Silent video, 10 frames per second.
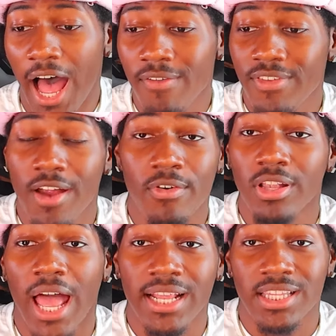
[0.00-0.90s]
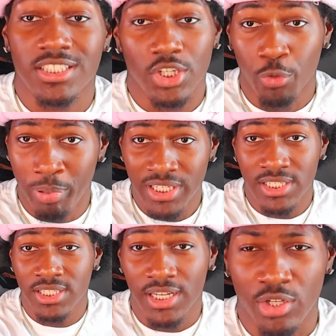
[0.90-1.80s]
never liked this little piece
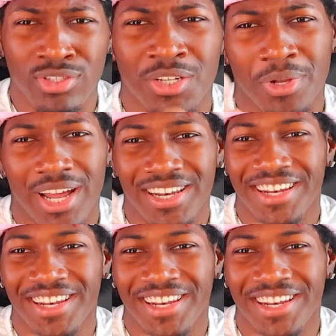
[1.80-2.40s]
of shit. You see what I did to